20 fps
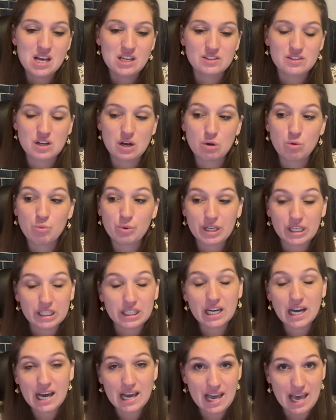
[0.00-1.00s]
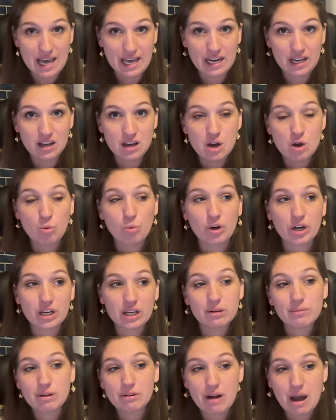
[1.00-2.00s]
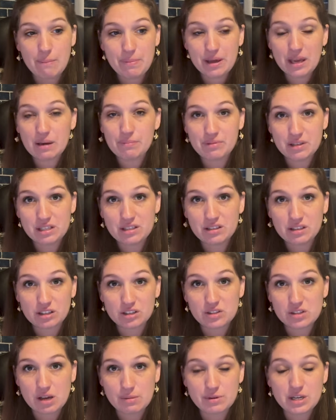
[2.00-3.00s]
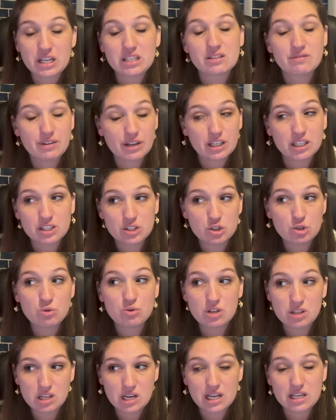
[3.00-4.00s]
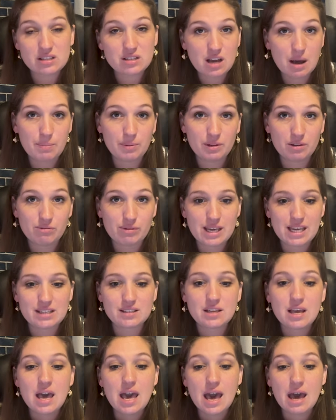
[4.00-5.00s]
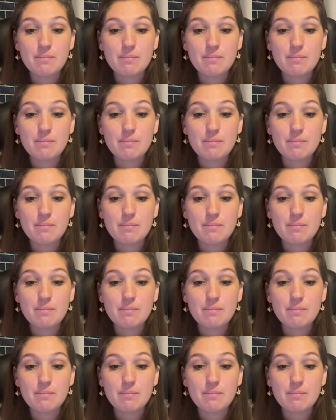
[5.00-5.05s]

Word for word: So we're ahead. We're going to be wrapping up this year's subjects very soon in the next couple of weeks.